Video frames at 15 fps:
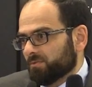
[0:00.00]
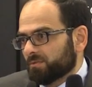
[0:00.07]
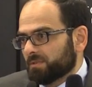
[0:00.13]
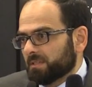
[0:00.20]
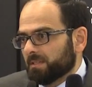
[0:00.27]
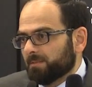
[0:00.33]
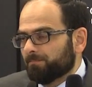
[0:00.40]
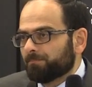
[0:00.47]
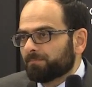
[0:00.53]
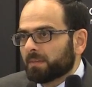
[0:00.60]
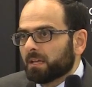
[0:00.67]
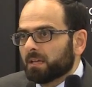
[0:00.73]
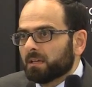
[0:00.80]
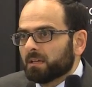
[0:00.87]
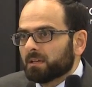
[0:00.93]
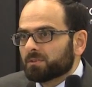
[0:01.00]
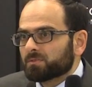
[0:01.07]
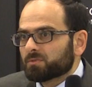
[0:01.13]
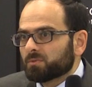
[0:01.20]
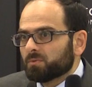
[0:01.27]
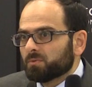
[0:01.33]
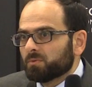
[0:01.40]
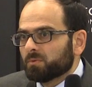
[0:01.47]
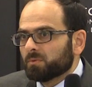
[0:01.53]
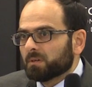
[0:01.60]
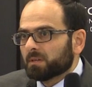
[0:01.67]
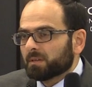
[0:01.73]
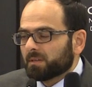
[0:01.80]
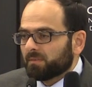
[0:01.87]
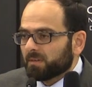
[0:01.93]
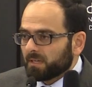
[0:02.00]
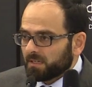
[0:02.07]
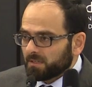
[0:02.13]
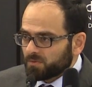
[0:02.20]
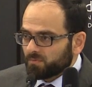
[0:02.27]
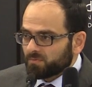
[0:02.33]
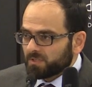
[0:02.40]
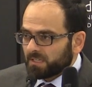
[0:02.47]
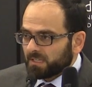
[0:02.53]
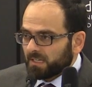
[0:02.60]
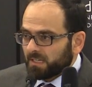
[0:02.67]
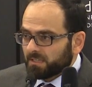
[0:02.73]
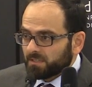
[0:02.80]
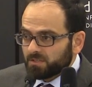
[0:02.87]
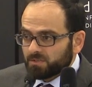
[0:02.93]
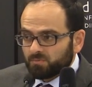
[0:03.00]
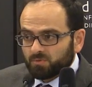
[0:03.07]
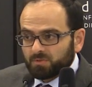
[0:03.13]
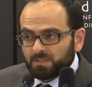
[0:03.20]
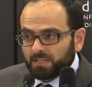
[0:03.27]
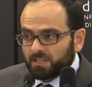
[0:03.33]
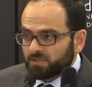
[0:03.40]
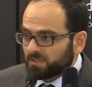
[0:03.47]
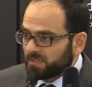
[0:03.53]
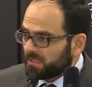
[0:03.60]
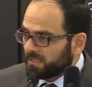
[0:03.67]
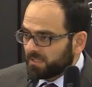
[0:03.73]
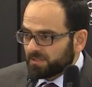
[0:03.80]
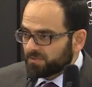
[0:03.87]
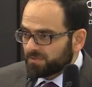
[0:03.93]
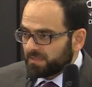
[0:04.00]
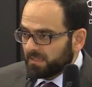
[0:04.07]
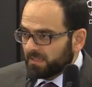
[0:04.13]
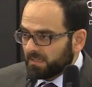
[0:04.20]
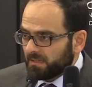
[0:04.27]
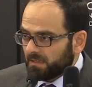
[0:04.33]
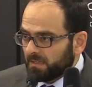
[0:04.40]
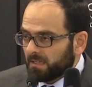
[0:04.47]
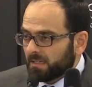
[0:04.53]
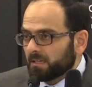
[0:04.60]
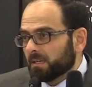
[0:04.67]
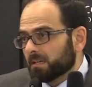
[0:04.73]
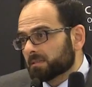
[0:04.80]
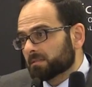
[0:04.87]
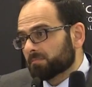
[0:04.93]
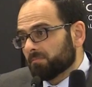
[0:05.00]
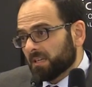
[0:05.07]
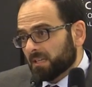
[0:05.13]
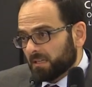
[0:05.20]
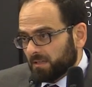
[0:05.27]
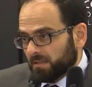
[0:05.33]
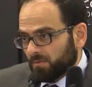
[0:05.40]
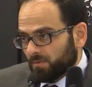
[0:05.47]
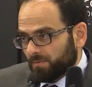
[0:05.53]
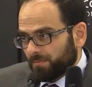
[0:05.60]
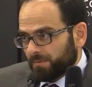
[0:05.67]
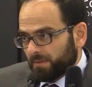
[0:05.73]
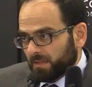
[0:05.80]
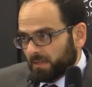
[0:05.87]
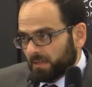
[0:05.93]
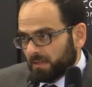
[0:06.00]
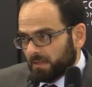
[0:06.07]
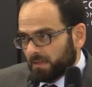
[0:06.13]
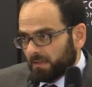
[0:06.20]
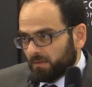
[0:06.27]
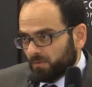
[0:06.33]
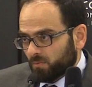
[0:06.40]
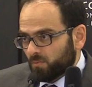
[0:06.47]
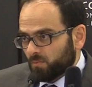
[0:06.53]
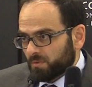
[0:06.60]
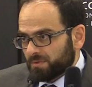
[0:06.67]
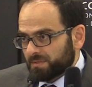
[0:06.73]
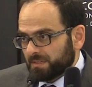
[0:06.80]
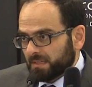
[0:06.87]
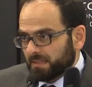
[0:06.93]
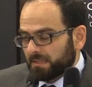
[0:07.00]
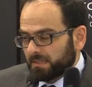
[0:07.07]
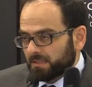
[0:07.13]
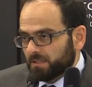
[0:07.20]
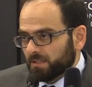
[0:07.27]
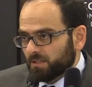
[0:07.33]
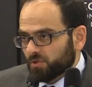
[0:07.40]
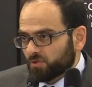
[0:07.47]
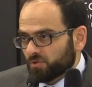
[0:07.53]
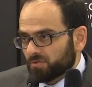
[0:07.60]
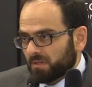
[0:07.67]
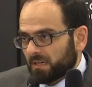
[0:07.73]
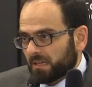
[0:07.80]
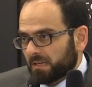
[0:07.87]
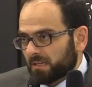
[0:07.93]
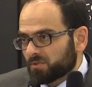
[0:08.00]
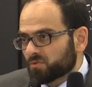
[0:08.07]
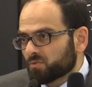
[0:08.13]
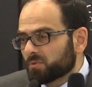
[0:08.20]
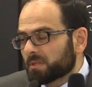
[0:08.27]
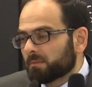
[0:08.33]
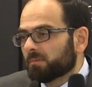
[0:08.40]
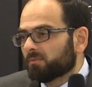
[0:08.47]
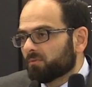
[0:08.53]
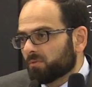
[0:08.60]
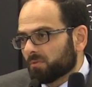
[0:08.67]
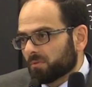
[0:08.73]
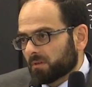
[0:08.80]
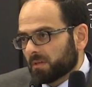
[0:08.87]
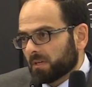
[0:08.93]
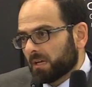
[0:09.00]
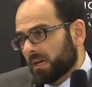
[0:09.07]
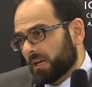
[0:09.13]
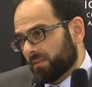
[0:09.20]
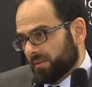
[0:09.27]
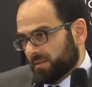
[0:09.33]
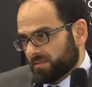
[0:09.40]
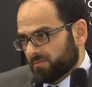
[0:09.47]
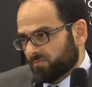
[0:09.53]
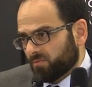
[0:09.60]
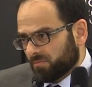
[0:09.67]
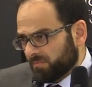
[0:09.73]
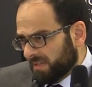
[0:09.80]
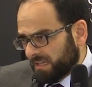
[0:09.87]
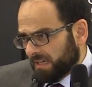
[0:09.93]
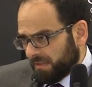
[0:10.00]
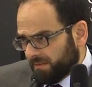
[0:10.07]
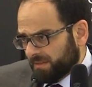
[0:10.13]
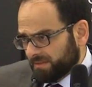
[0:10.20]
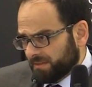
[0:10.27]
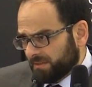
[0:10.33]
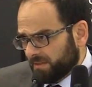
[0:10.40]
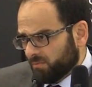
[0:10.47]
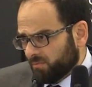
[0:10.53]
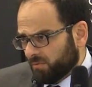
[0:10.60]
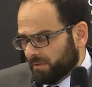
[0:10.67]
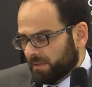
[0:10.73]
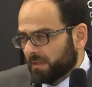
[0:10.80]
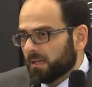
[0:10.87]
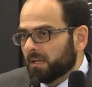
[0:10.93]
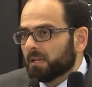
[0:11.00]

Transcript: You see, so the faculties of Sharia teach moderation in history, yes, many of the rules that they teach are not suitable for others, for many others in the world.